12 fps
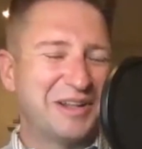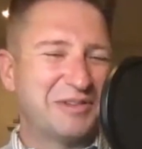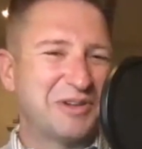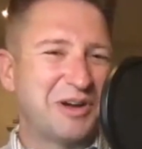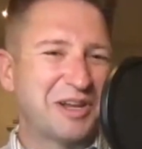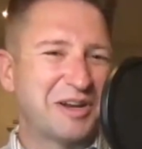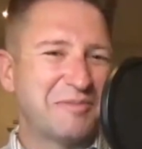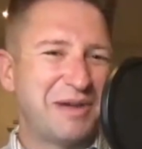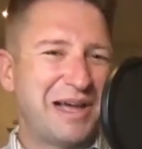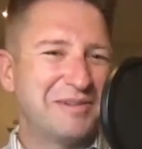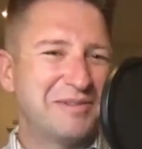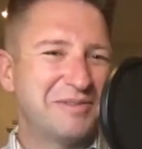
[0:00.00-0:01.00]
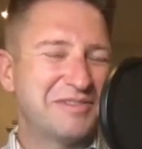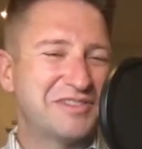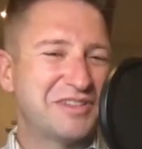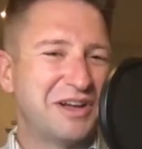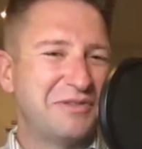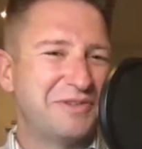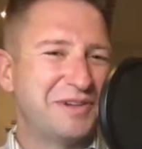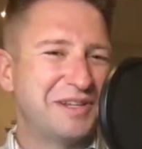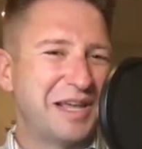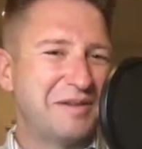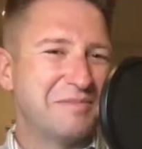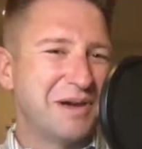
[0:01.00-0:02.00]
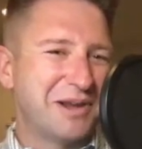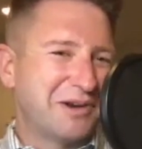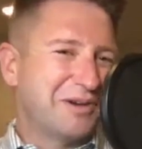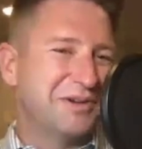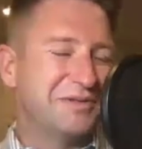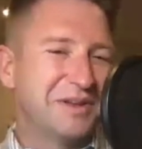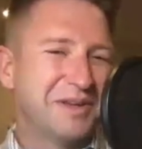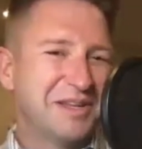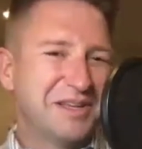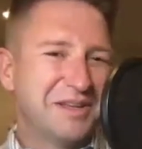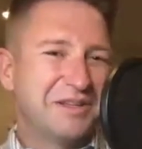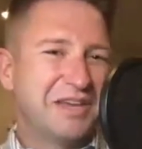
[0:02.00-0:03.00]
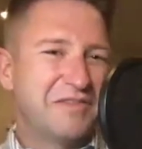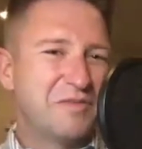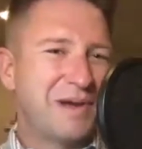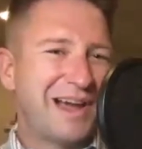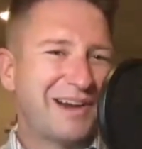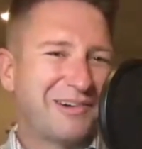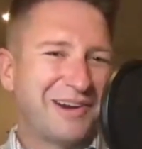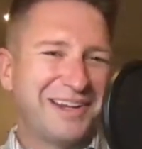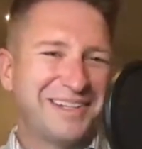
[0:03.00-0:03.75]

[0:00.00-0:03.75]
talking about stuff and getting better and giving back, right?